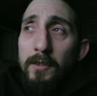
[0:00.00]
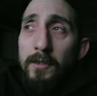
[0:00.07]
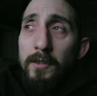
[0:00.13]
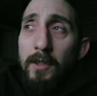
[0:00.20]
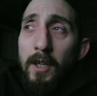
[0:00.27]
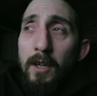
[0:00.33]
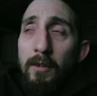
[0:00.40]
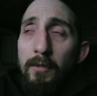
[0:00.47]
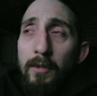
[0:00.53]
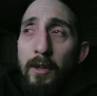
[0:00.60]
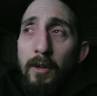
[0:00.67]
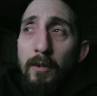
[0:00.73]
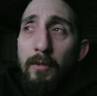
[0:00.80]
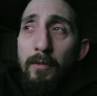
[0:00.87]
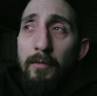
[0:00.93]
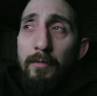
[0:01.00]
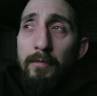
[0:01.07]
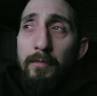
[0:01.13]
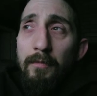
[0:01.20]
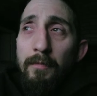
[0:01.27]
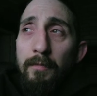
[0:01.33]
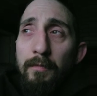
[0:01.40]
don't know,
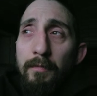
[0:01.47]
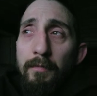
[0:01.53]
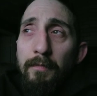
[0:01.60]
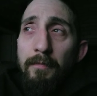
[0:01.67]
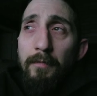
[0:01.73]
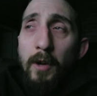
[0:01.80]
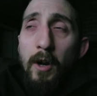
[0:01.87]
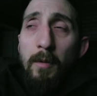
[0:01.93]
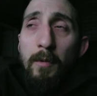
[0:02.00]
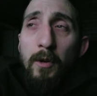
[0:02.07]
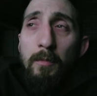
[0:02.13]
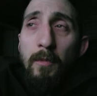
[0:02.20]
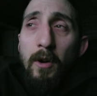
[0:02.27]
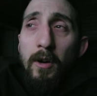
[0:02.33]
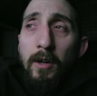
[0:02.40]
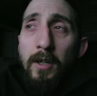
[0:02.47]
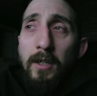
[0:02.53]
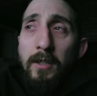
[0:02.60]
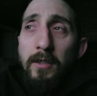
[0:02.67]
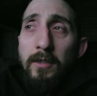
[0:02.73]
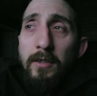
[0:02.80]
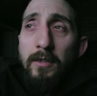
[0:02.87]
farmer
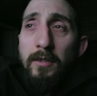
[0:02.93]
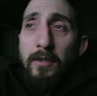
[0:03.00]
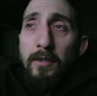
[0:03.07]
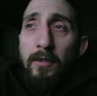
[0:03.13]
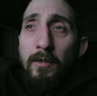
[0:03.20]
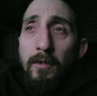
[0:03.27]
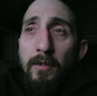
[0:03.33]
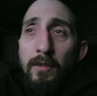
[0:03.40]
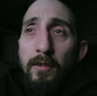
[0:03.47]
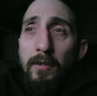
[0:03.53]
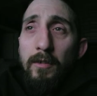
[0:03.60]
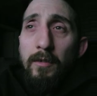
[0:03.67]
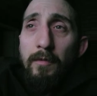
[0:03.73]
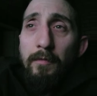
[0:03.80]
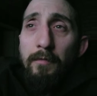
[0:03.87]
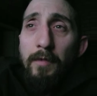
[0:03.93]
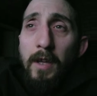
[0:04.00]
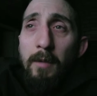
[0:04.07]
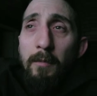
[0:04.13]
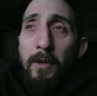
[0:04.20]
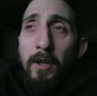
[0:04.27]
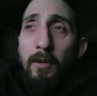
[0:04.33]
markets, your
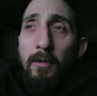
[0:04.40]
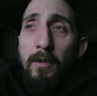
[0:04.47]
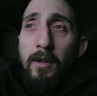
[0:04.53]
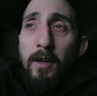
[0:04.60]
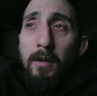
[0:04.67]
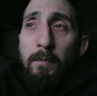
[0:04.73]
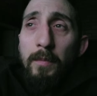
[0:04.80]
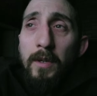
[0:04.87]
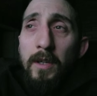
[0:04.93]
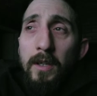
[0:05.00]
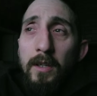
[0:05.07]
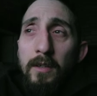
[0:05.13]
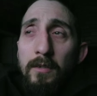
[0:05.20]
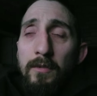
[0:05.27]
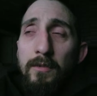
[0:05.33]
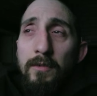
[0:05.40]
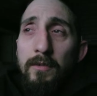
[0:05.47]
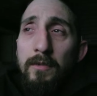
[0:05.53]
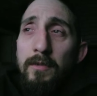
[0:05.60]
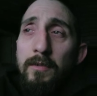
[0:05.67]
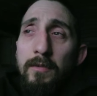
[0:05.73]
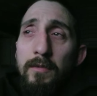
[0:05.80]
family-owned companies,
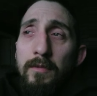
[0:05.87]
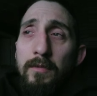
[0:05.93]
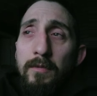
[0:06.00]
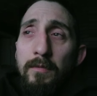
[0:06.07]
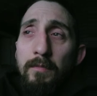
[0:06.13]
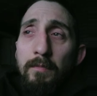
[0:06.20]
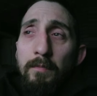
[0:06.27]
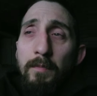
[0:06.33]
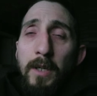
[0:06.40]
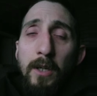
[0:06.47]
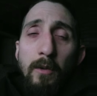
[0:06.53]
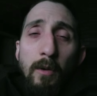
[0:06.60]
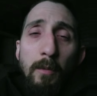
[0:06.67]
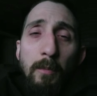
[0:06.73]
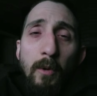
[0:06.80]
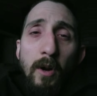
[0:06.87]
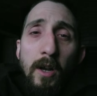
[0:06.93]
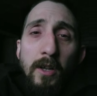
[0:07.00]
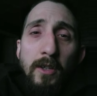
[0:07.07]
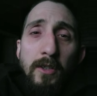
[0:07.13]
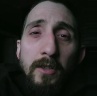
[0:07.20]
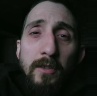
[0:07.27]
big
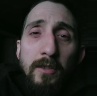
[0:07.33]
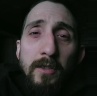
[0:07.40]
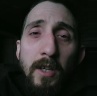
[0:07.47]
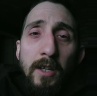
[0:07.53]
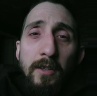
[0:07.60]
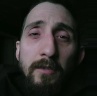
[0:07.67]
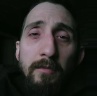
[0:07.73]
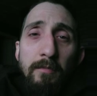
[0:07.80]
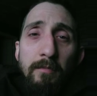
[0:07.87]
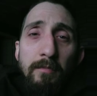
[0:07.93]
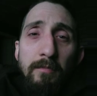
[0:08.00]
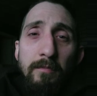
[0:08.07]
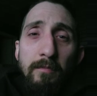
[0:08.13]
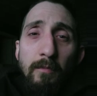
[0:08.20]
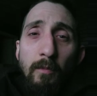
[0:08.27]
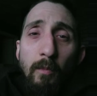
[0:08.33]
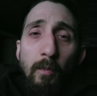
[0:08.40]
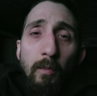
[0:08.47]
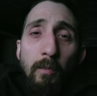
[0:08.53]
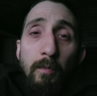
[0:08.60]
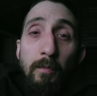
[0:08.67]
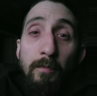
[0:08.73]
corporations that
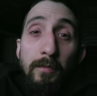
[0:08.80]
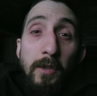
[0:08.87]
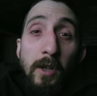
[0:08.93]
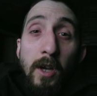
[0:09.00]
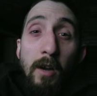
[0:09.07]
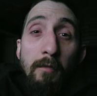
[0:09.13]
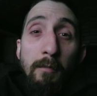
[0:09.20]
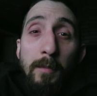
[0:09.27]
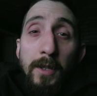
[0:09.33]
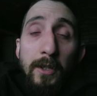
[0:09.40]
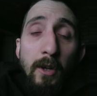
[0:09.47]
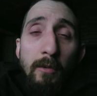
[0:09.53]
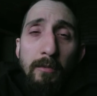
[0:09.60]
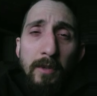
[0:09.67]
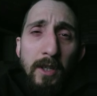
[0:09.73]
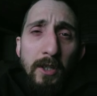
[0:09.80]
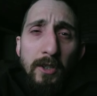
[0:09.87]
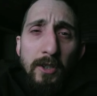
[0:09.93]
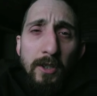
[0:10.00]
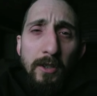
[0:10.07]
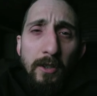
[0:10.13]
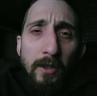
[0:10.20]
the government don't need
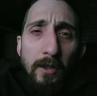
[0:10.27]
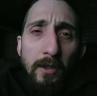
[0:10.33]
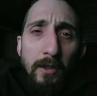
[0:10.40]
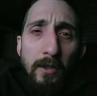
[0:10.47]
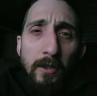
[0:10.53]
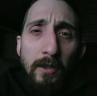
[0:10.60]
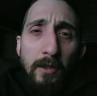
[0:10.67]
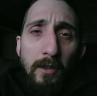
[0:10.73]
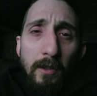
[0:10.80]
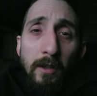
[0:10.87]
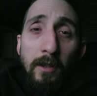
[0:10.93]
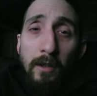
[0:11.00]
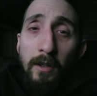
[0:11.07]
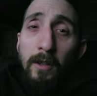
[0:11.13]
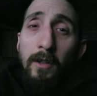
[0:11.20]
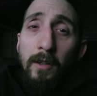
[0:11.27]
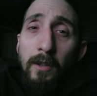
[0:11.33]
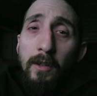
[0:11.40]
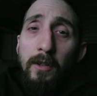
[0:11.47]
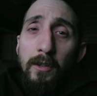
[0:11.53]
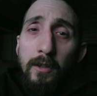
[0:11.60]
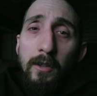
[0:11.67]
you,
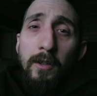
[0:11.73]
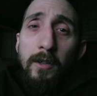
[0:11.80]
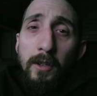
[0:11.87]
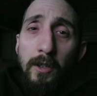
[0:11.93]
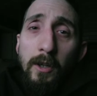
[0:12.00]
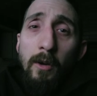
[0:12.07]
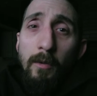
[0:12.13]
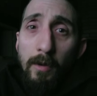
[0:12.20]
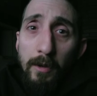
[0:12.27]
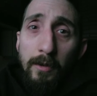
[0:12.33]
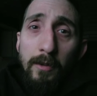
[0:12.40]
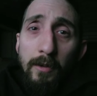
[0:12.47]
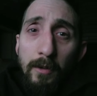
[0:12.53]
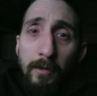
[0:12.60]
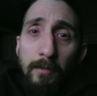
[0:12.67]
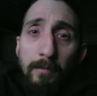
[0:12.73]
you're going to go under.